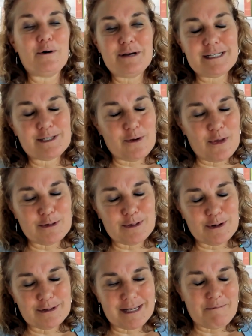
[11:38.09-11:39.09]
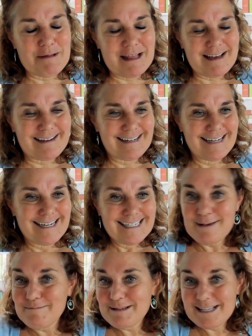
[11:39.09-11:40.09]
And so those are some of the
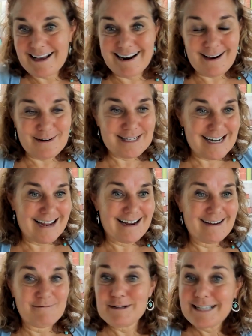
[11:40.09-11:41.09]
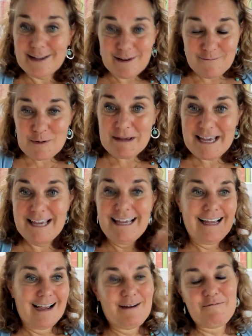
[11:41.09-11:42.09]
tips on how to stay resilient for me,
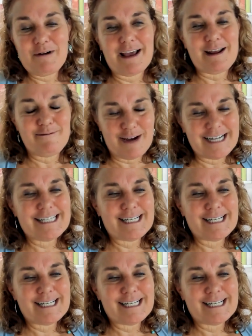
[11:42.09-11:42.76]
what I advise.